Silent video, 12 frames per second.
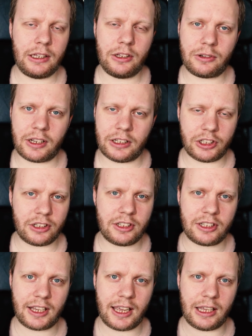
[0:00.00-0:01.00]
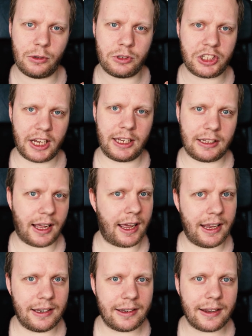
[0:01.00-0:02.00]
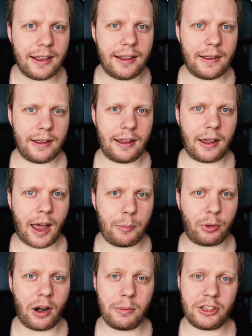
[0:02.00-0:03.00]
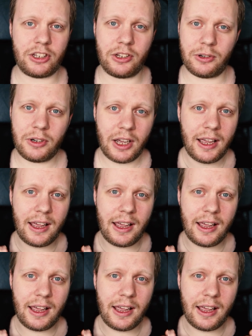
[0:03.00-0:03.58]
you could just say ursäkta and I promise you,